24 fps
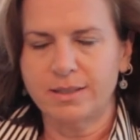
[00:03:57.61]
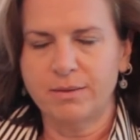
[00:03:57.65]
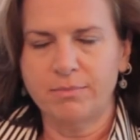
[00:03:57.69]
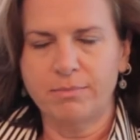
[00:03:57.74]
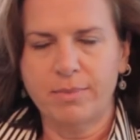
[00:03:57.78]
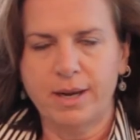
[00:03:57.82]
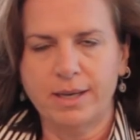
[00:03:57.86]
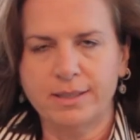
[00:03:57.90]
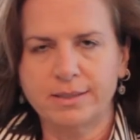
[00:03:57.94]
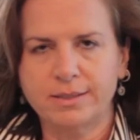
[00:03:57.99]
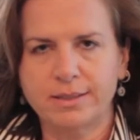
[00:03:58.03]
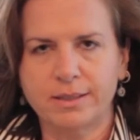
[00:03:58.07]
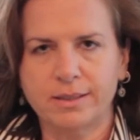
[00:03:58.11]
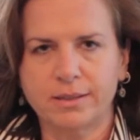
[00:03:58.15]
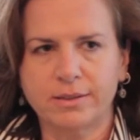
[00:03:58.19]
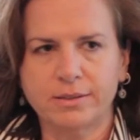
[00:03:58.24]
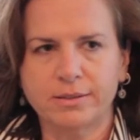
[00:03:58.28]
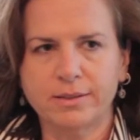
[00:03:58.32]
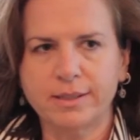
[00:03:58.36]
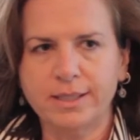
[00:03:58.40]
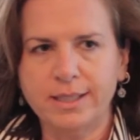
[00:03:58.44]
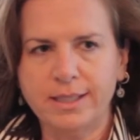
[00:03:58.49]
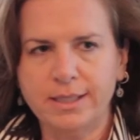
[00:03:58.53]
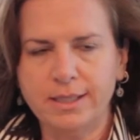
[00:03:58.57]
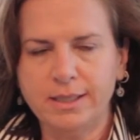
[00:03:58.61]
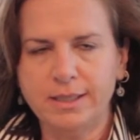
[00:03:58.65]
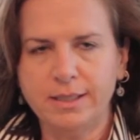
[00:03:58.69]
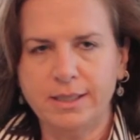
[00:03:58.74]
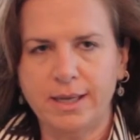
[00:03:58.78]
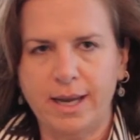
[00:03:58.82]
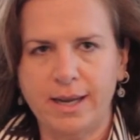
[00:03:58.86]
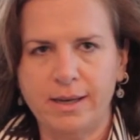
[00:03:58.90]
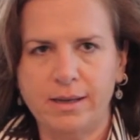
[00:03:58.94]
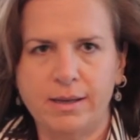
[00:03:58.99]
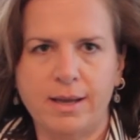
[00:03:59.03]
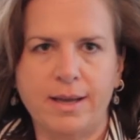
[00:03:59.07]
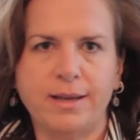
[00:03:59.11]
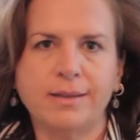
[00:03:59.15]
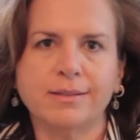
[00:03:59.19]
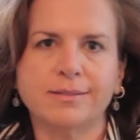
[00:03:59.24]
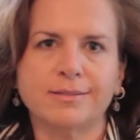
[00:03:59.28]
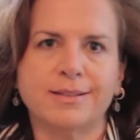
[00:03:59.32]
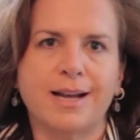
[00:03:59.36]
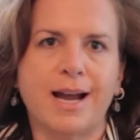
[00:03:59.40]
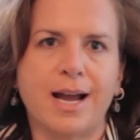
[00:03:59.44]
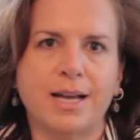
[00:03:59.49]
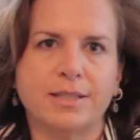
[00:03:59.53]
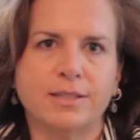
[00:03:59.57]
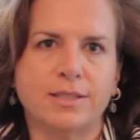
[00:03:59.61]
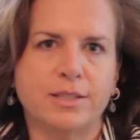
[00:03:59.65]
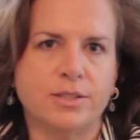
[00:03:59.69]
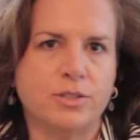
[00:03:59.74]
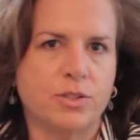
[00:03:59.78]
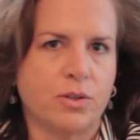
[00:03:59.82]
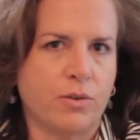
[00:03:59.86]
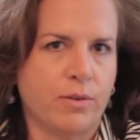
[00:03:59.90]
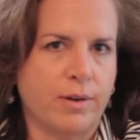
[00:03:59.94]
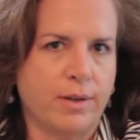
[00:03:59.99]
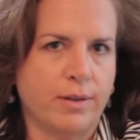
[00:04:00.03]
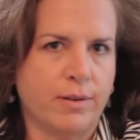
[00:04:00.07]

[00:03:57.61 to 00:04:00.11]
it basically analyzes your